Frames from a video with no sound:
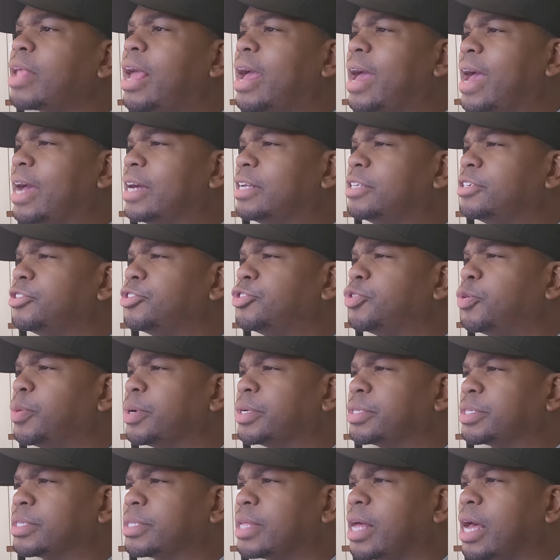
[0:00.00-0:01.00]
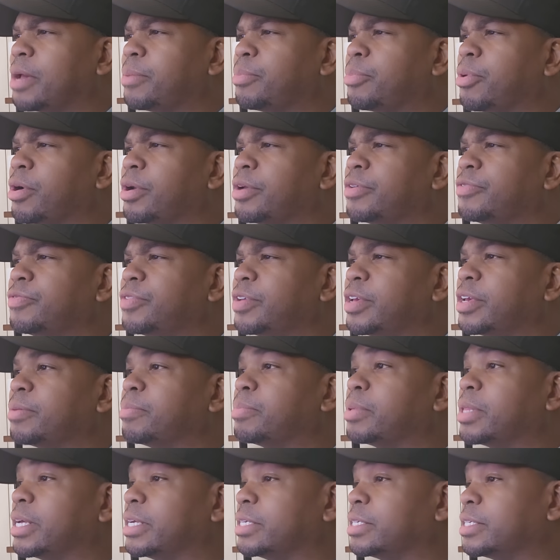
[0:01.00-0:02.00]
added to one's library via
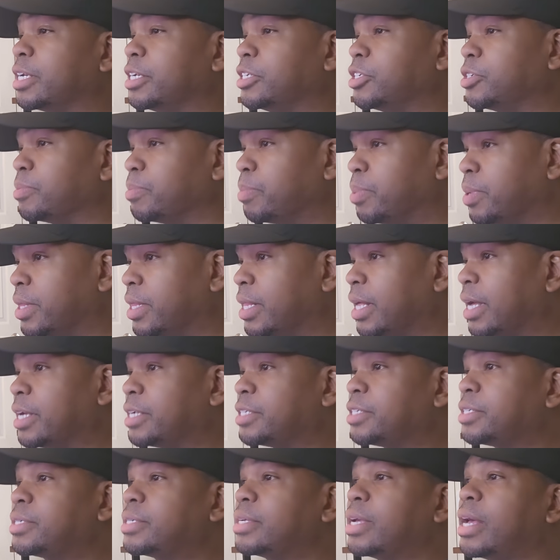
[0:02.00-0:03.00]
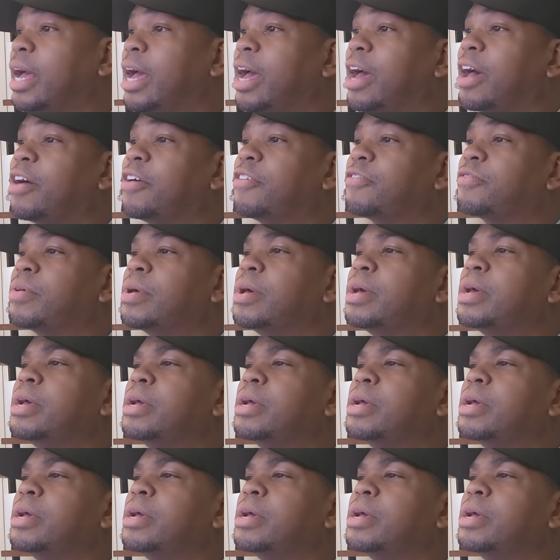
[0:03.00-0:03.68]
PlayStation Plus, have